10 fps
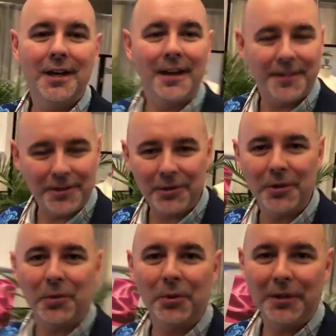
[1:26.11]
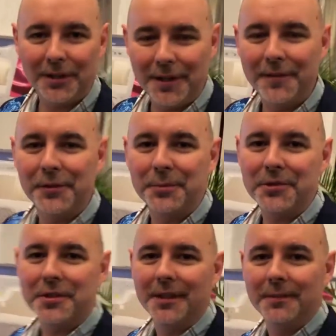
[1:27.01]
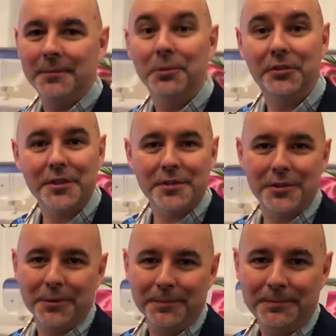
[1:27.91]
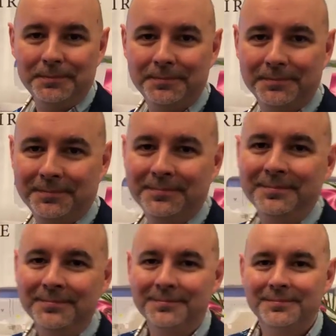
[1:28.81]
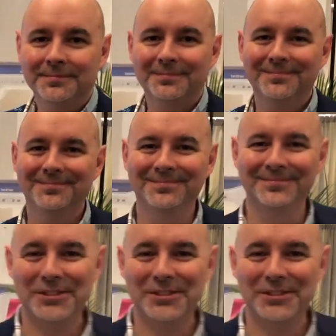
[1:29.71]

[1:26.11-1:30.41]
I think you're gonna really love this machine. We'll see you soon. Stellar!